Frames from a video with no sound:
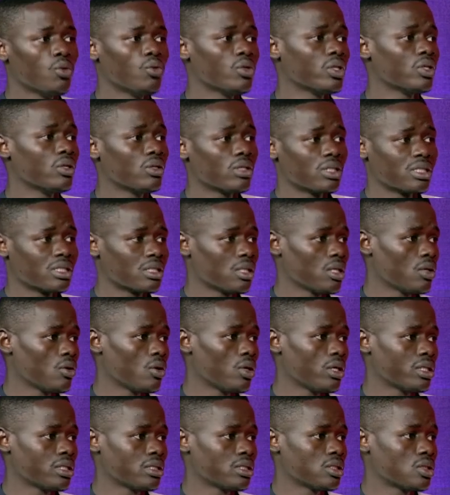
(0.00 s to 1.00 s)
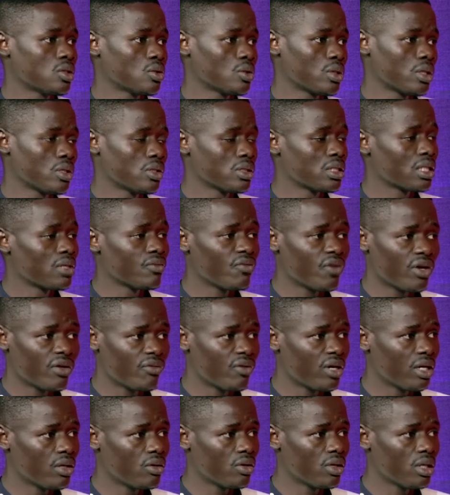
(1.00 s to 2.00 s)
we go as low as two thousand
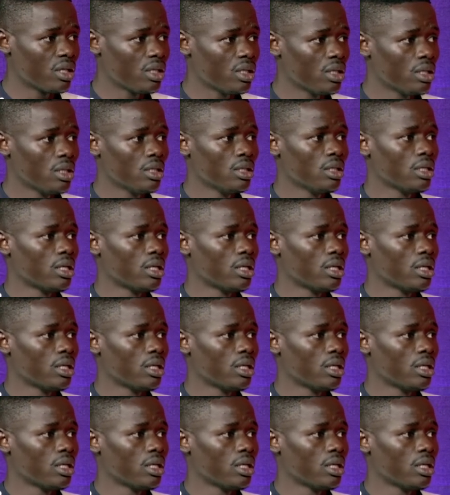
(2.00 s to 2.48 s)
five hundred,